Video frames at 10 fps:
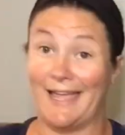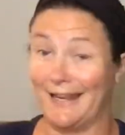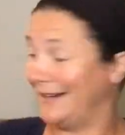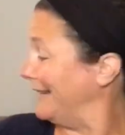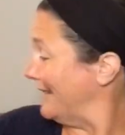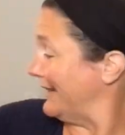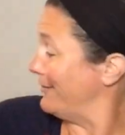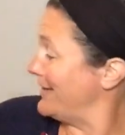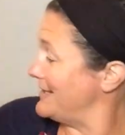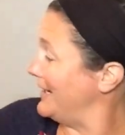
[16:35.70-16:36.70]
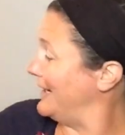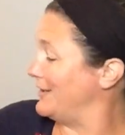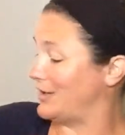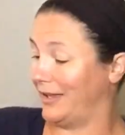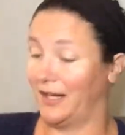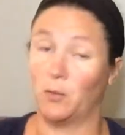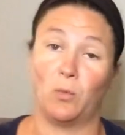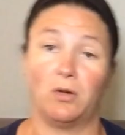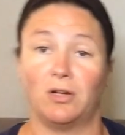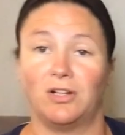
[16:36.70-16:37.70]
Again, I like vintage, I
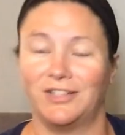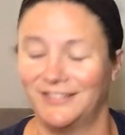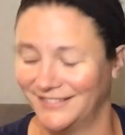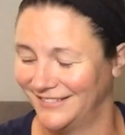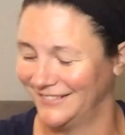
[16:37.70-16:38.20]
like wool,